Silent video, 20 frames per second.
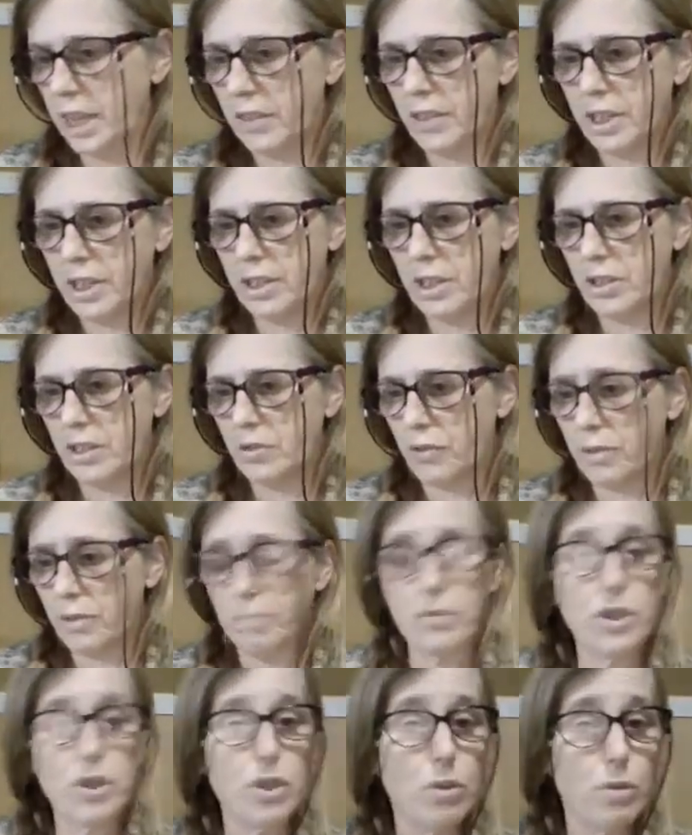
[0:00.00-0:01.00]
This is
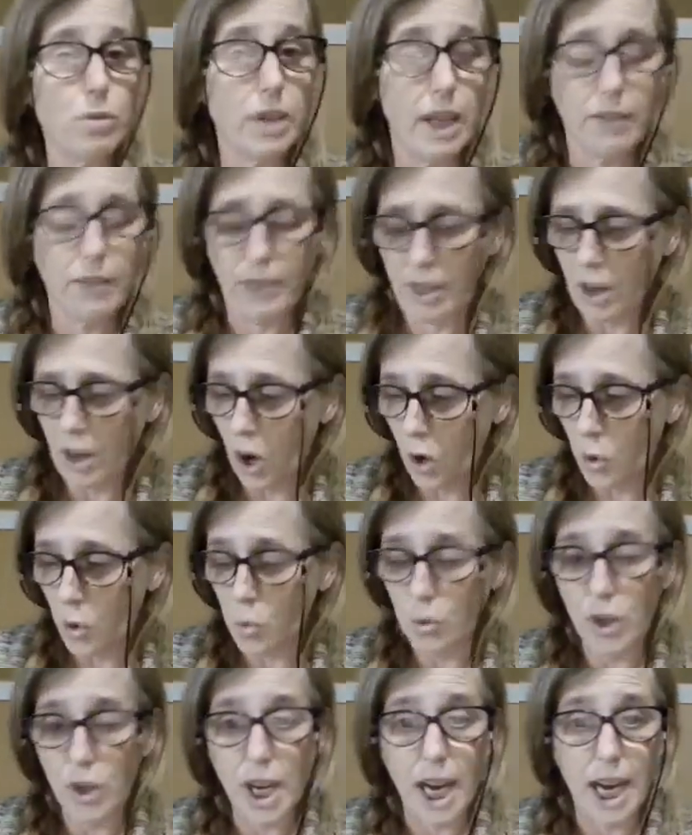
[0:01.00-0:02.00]
from
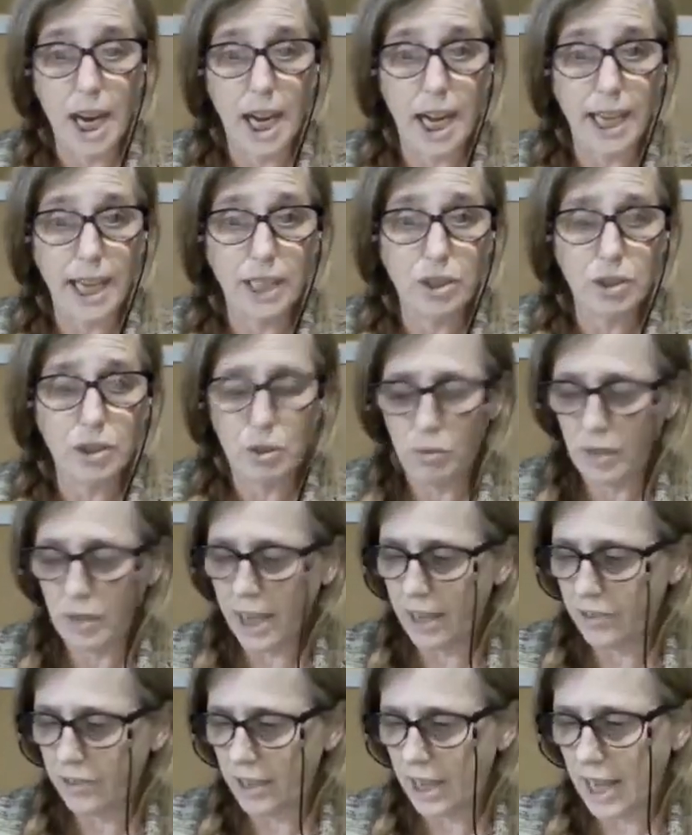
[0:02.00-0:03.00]
2/11/09,
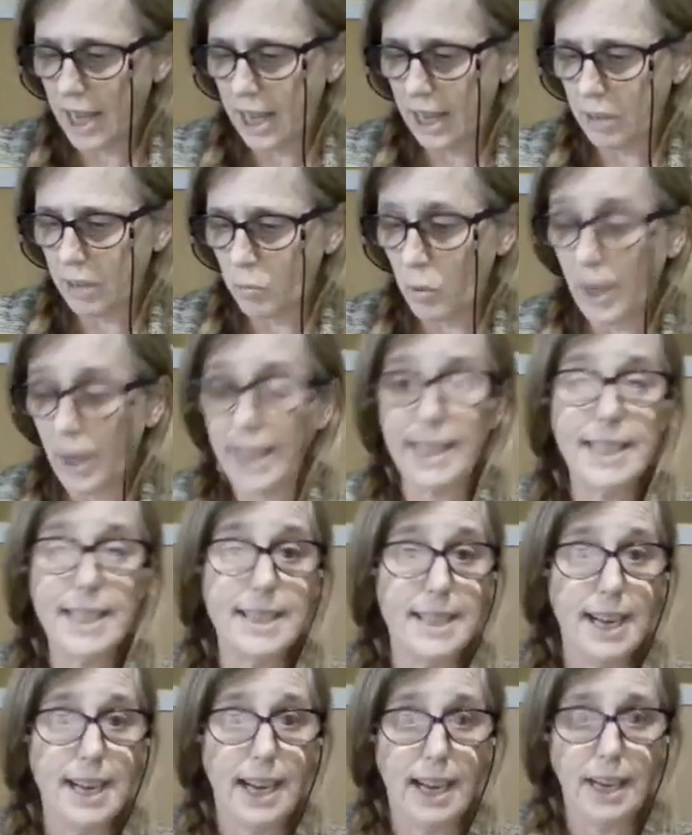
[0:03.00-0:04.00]
2009,
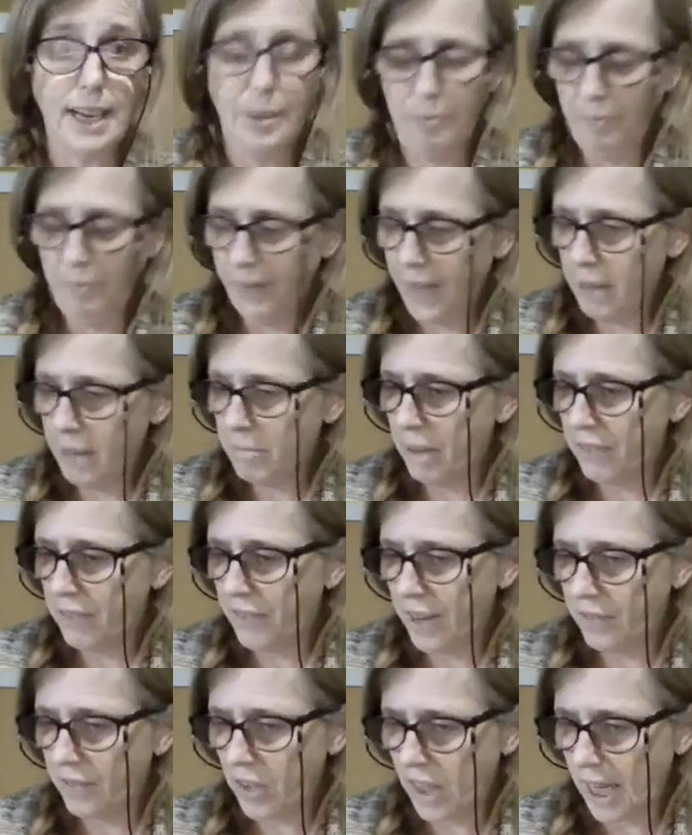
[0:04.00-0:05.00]
Wednesday. My
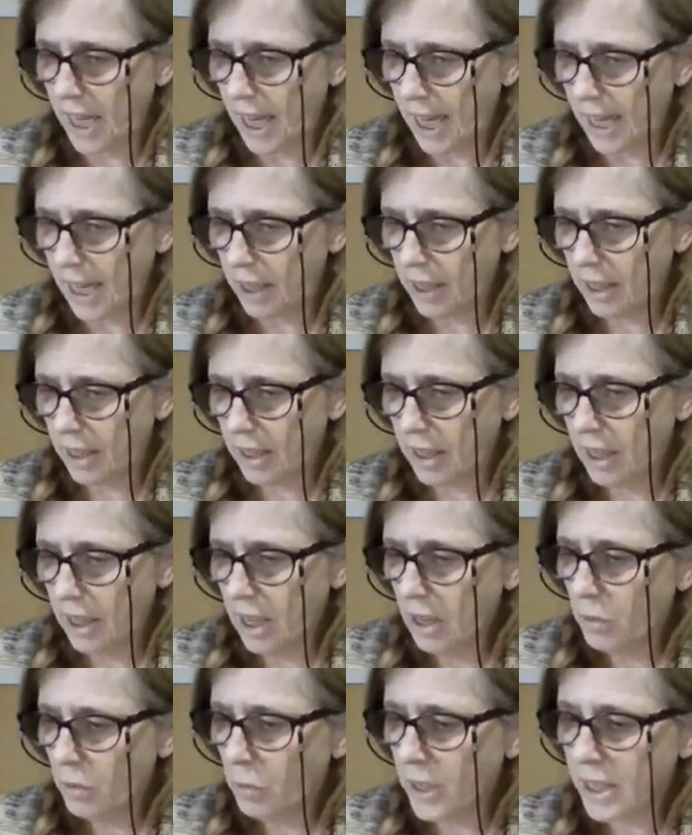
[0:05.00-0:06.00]
favorite day.
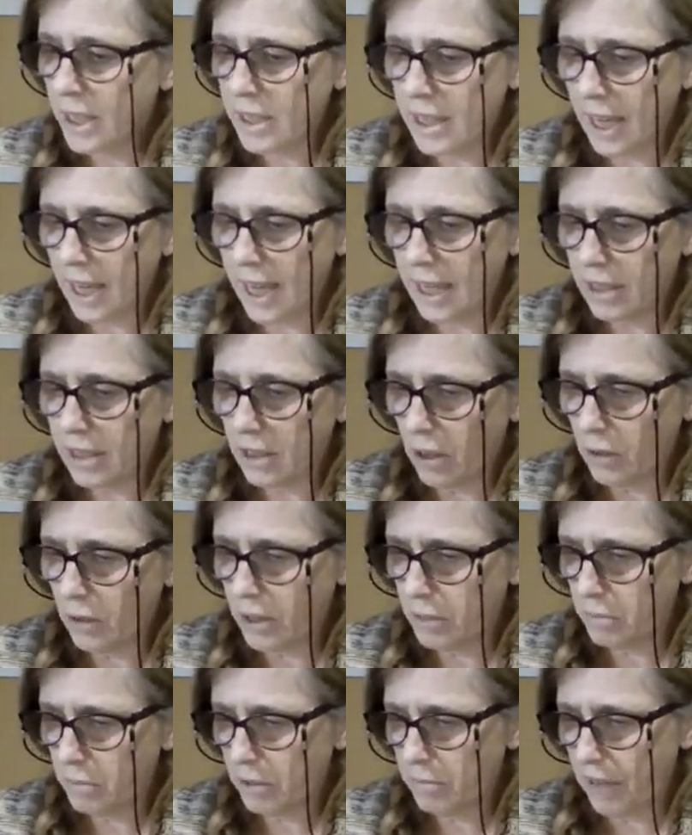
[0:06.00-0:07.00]
Wednesday has
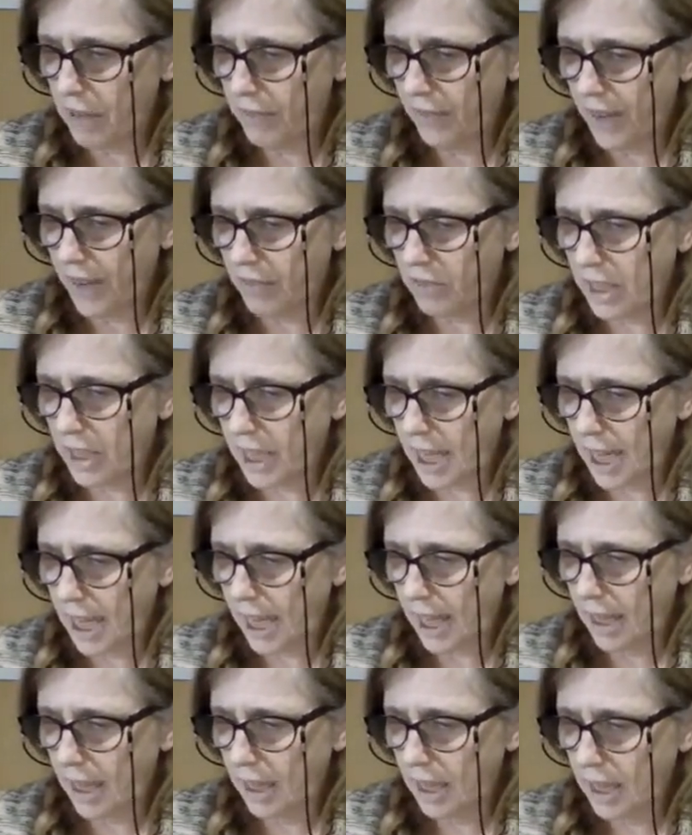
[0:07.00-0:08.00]
always been my favorite
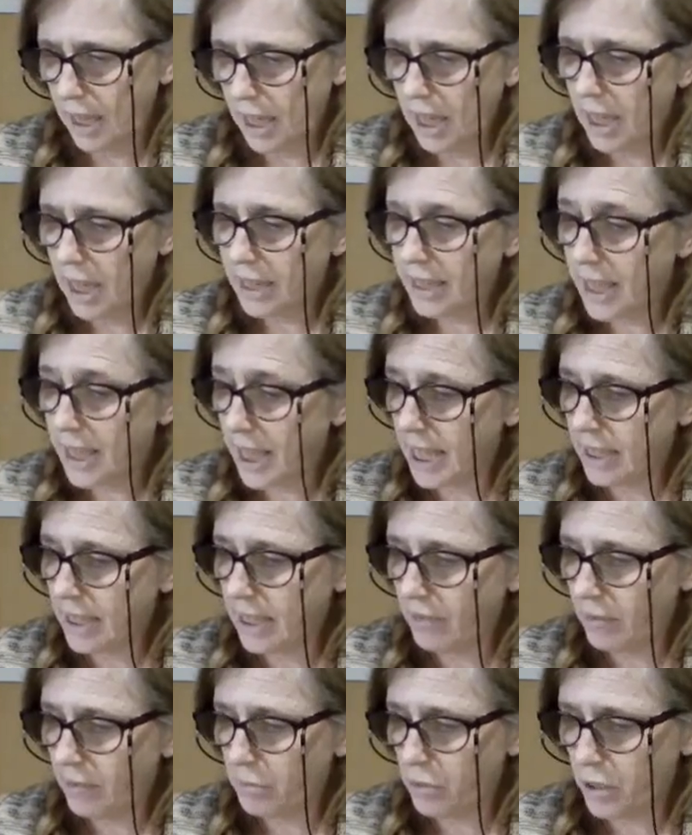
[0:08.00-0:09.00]
day. And today's
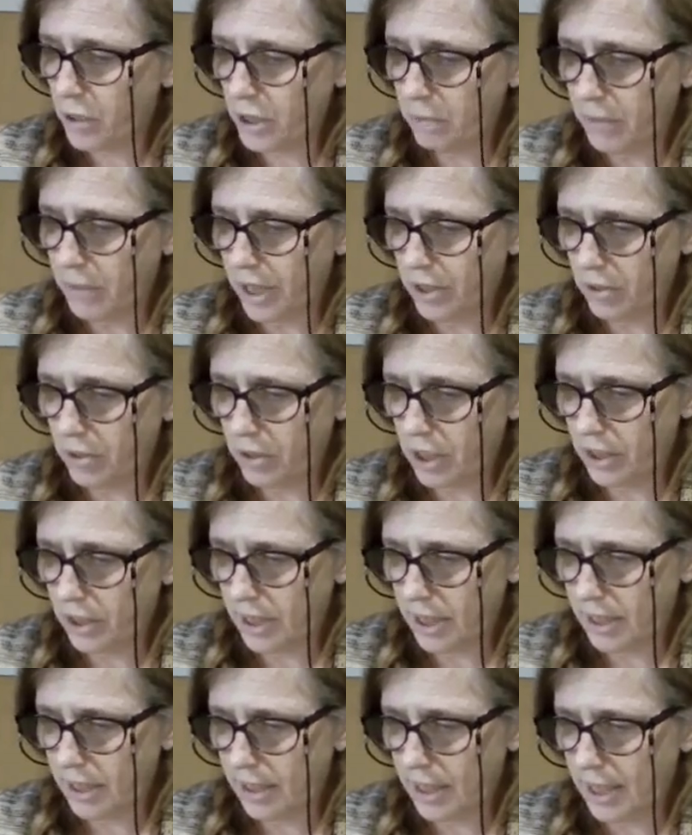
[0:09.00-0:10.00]
even more special because
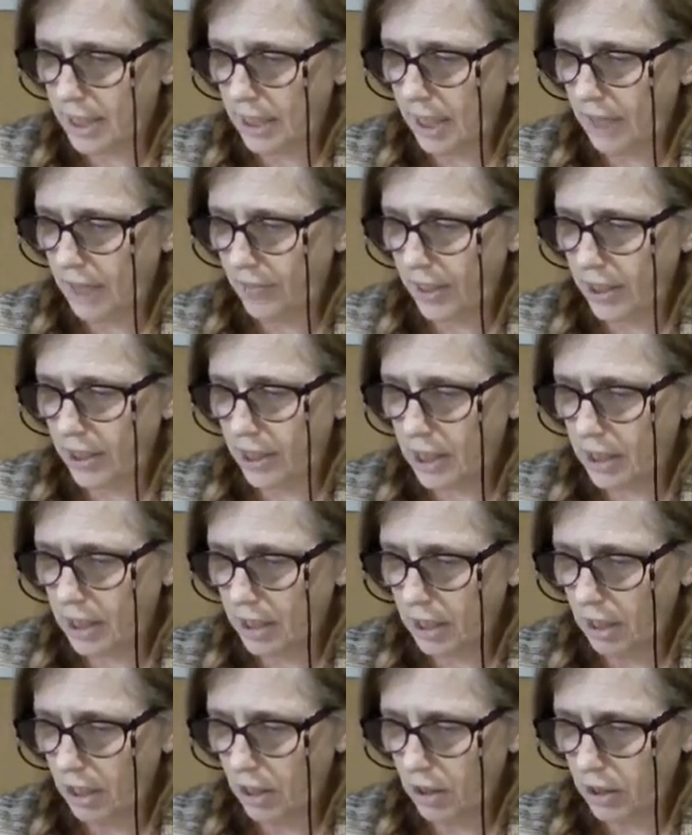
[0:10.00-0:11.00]
it's the 11th.
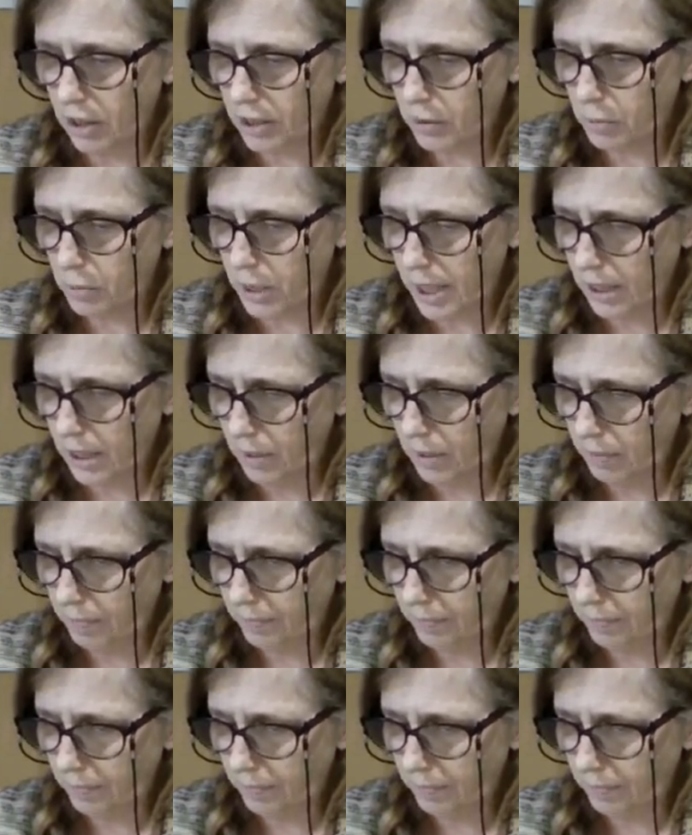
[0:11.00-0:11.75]
All is well.